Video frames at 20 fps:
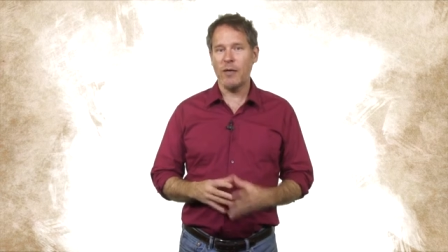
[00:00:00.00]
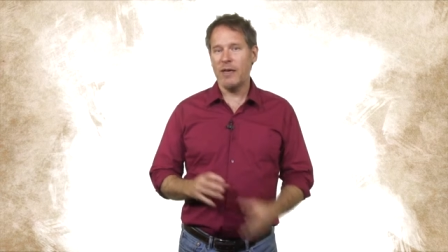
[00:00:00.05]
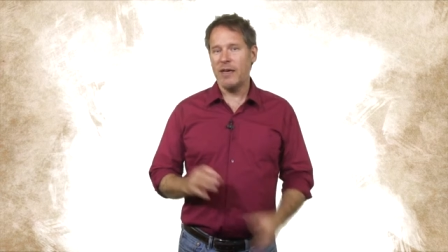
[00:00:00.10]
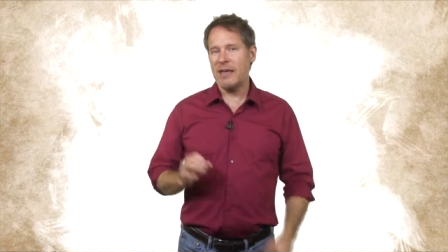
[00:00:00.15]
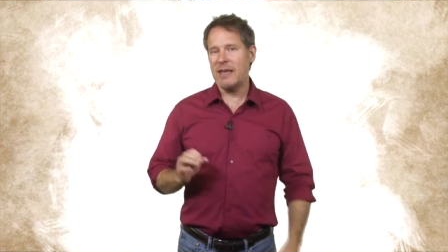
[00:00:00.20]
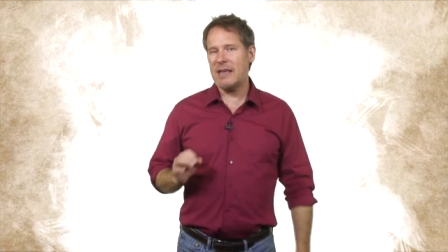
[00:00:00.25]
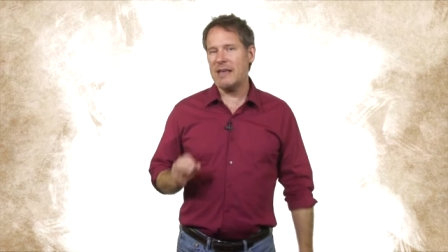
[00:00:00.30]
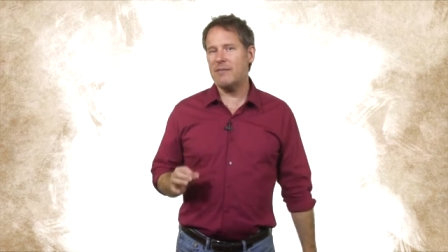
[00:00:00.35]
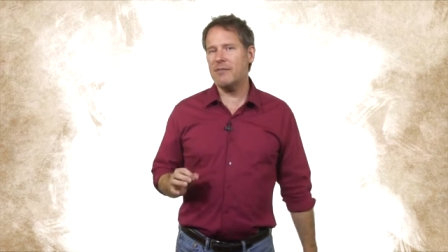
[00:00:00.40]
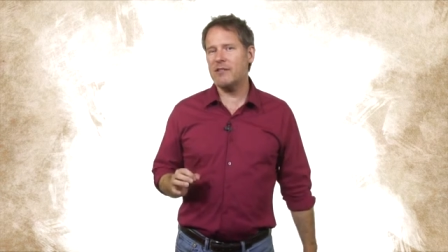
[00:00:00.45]

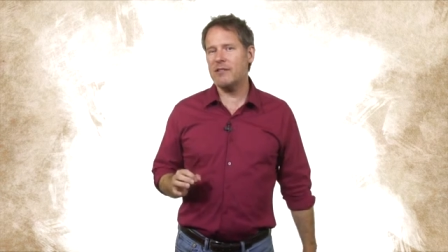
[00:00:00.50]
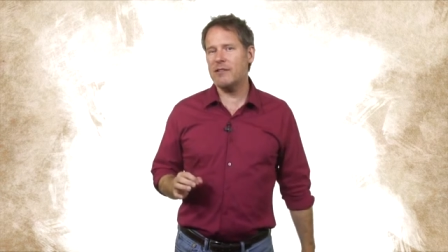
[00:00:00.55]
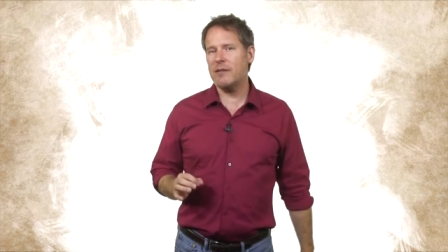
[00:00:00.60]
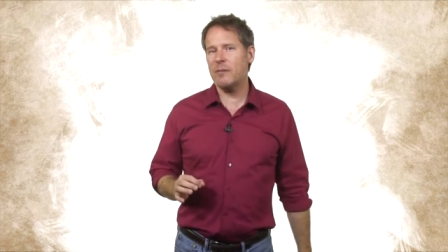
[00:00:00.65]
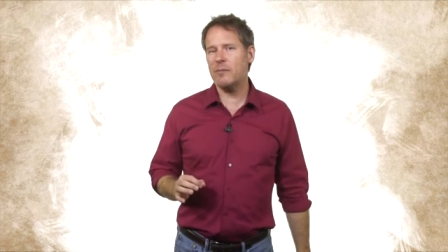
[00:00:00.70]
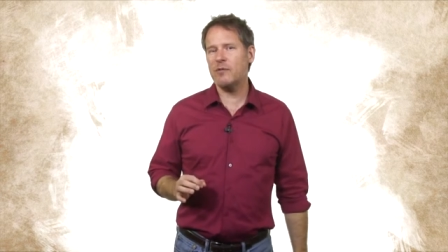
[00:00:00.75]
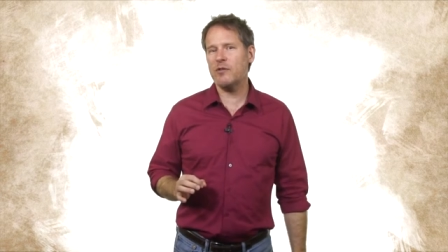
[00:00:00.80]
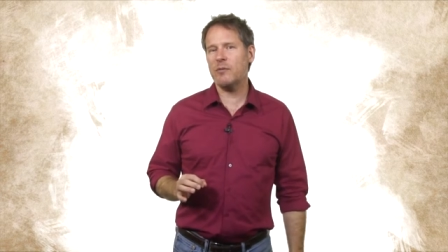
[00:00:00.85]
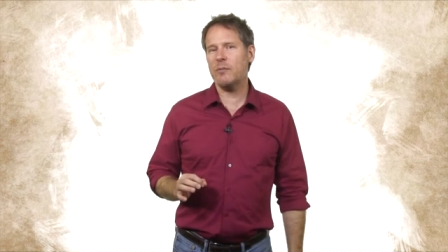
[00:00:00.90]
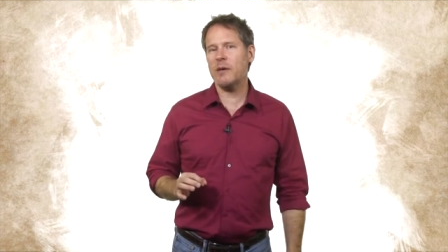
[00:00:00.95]
He even
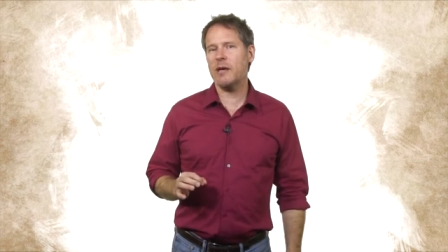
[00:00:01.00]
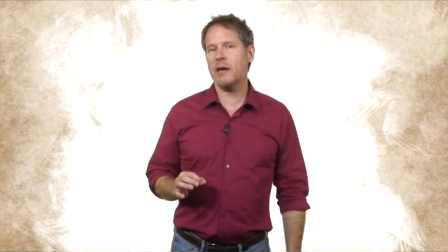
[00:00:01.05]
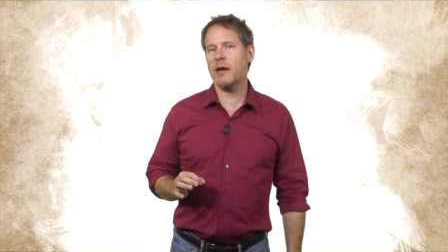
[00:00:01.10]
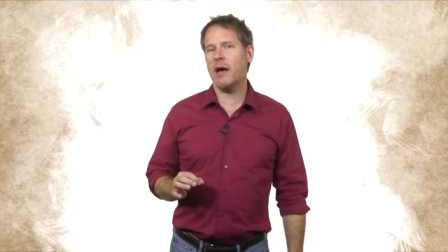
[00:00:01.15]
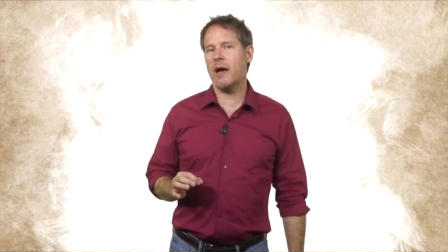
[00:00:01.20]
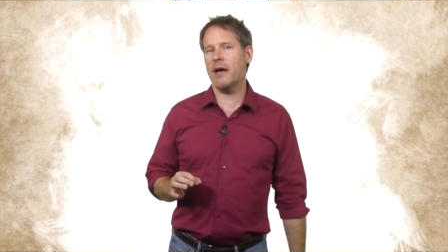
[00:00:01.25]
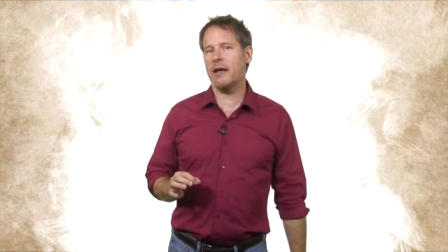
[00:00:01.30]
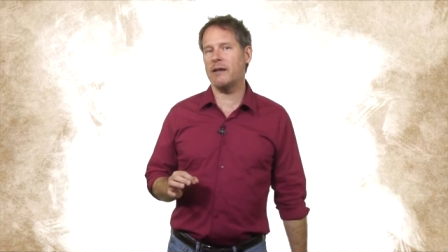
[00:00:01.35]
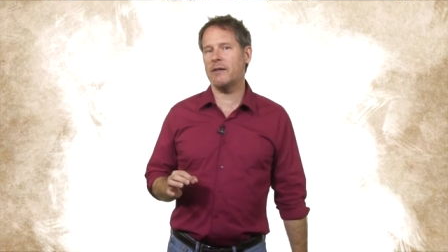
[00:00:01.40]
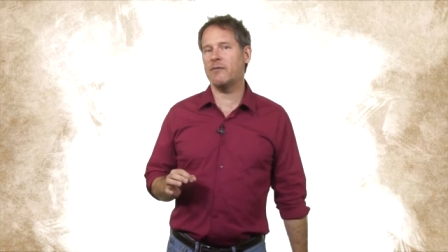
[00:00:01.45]
seems to be a
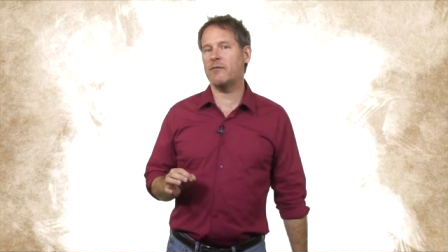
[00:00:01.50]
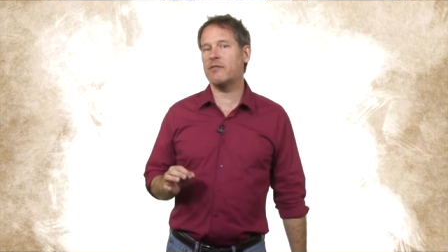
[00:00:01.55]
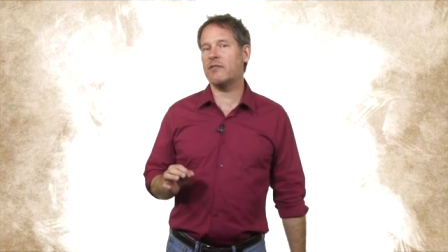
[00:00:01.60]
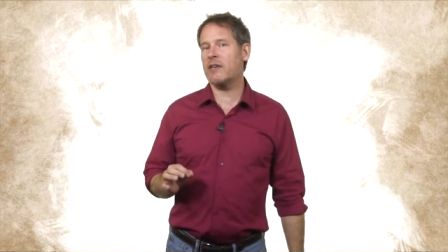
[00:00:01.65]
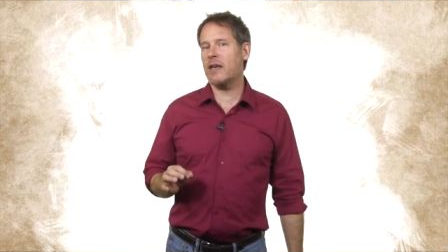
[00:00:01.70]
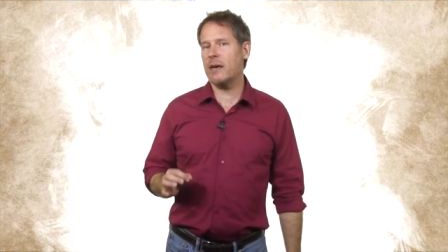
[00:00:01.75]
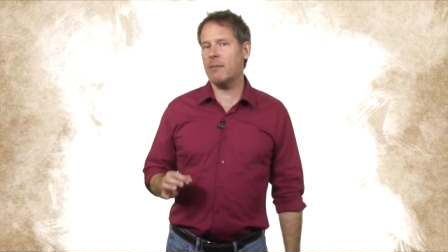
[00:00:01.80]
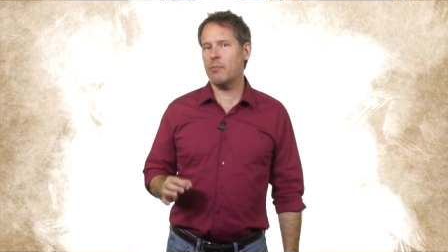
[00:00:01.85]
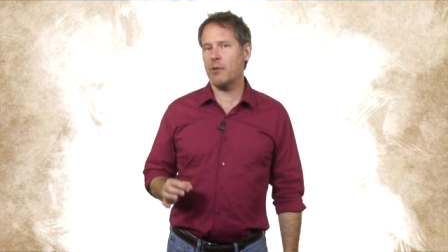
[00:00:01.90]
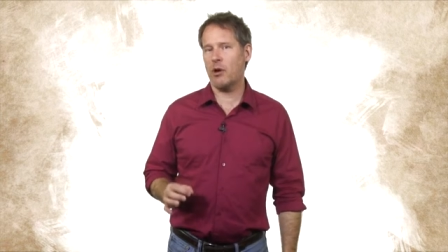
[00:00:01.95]
kind of
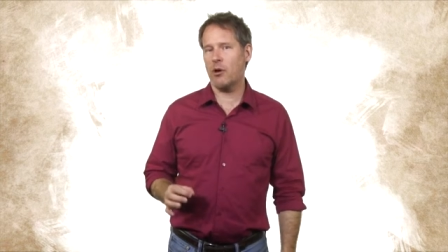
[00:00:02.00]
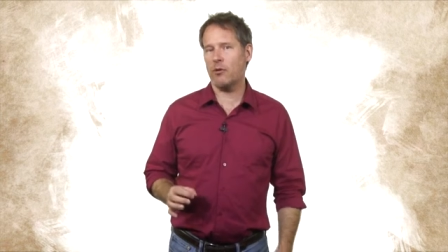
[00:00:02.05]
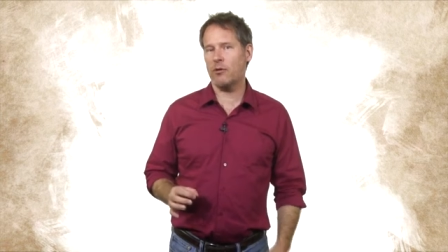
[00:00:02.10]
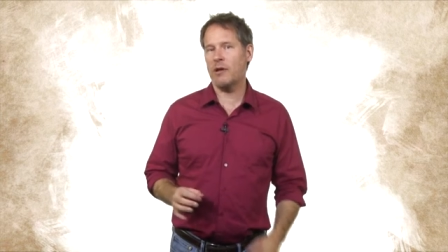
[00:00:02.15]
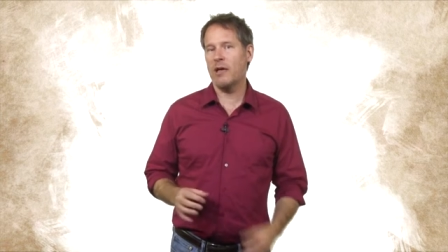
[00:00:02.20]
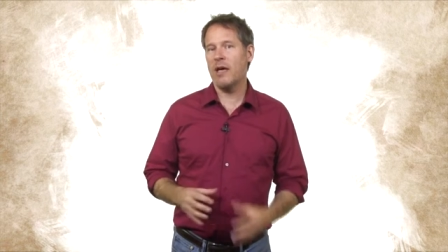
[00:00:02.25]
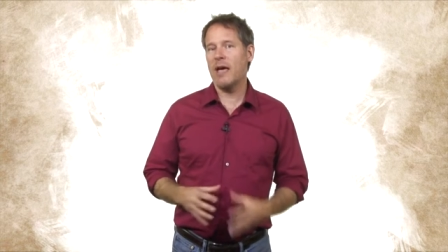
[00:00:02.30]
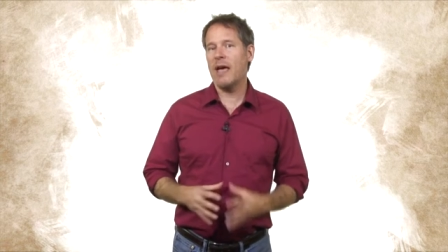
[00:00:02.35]
scapegoat,